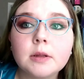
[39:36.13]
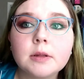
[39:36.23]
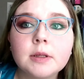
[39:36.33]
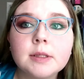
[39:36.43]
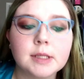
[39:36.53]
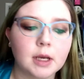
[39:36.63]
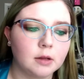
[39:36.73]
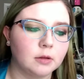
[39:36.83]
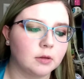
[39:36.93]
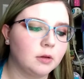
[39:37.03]
that's the eye
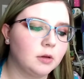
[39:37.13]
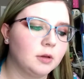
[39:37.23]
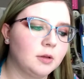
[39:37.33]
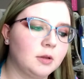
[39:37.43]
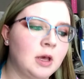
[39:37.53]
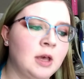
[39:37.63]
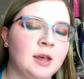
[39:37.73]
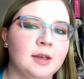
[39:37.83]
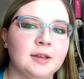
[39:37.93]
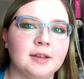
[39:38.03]
look.
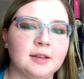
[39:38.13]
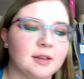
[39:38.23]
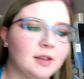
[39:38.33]
I'm